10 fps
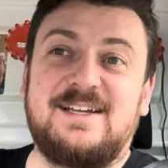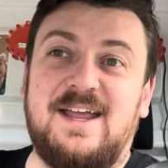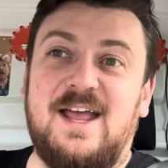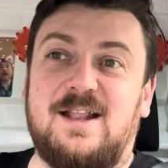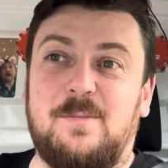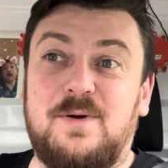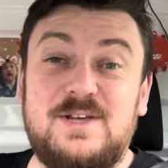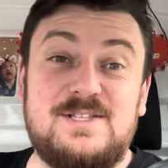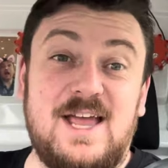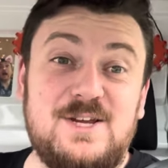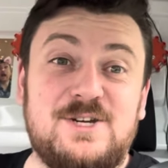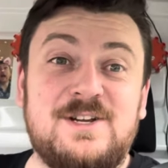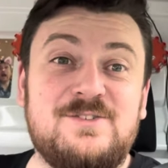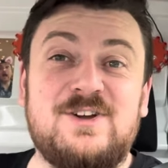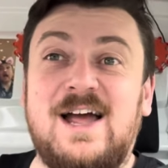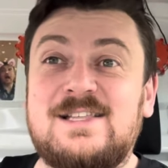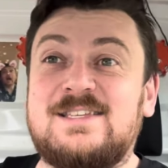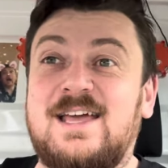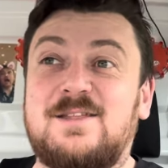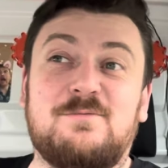at the police station trying to
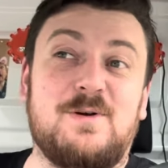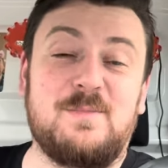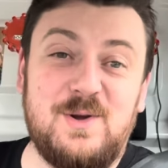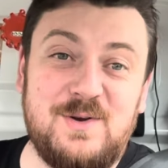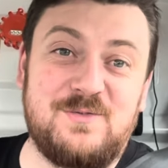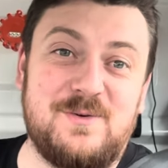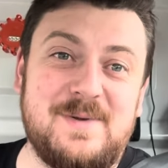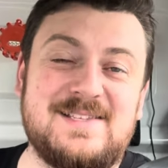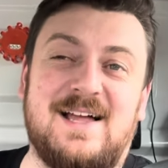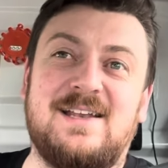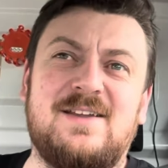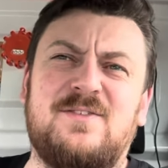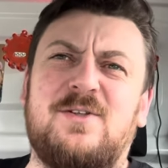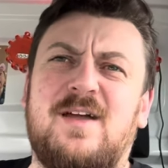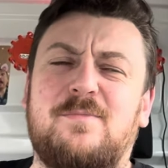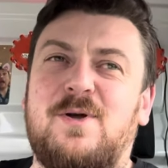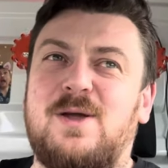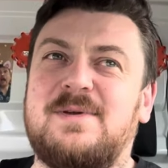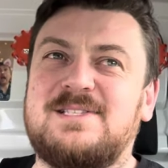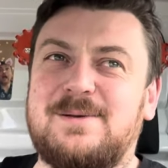get them removed from his land, even though they have
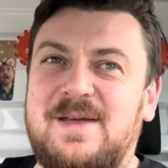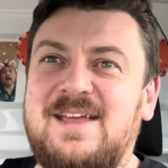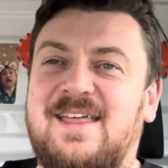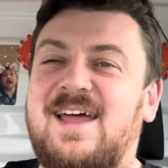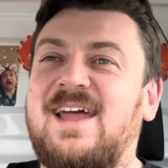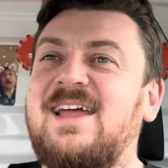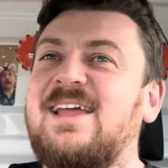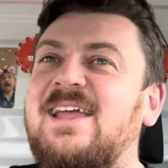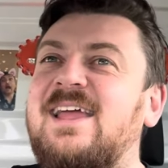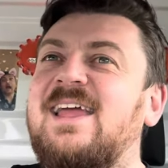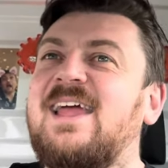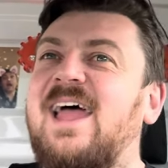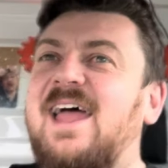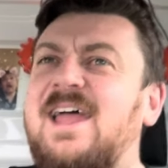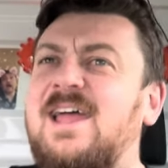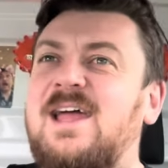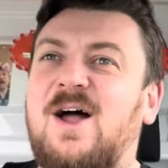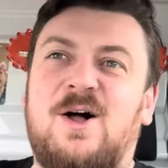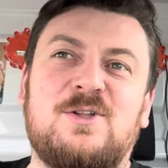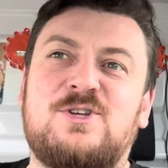permits to be there,
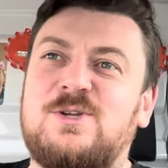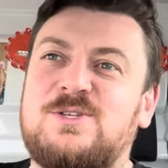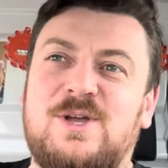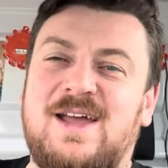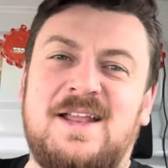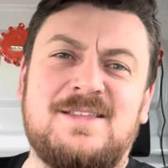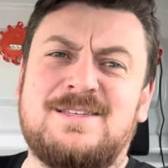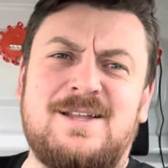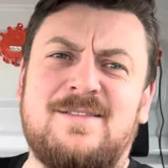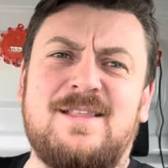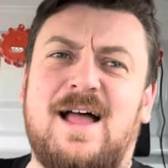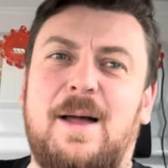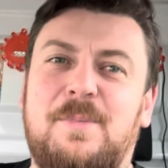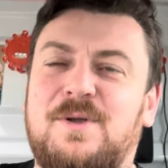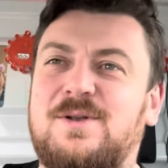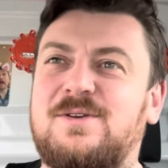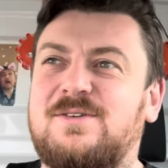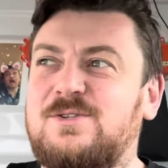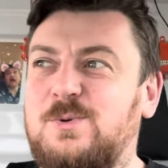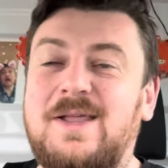all due to an incident that
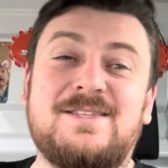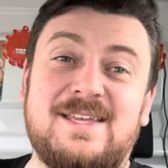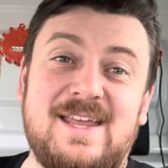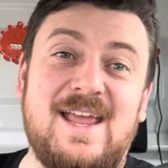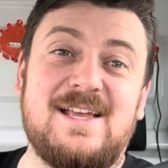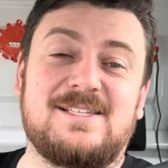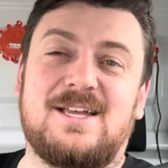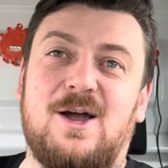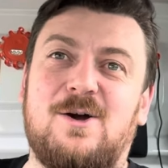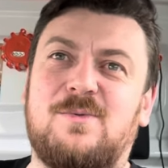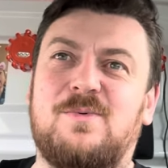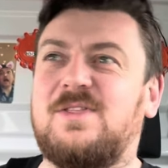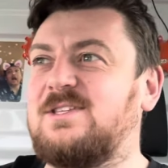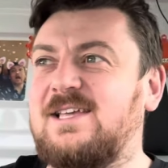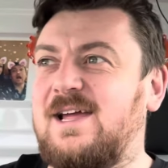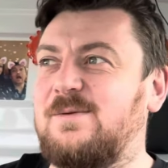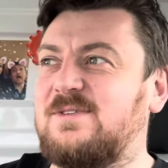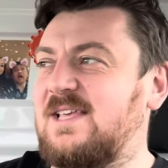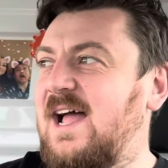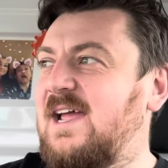happened 20 years ago with the same
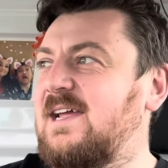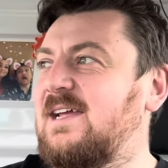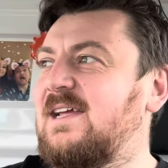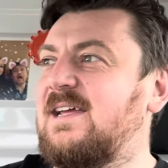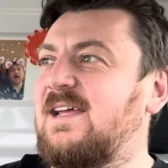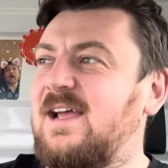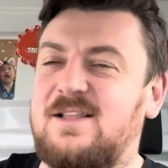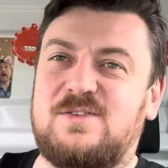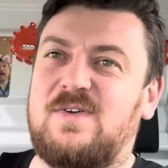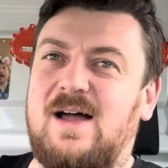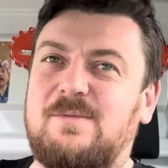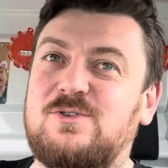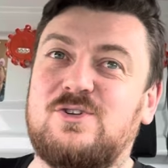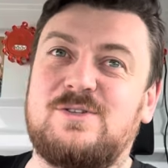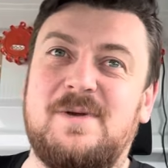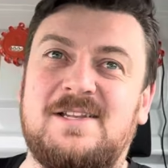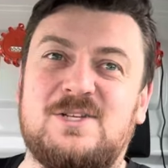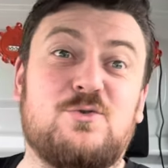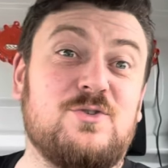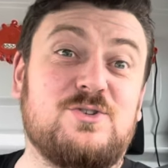site, and this farmer's just a bit
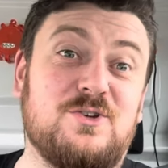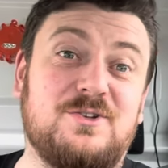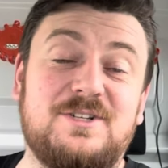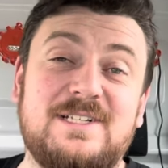disgruntled.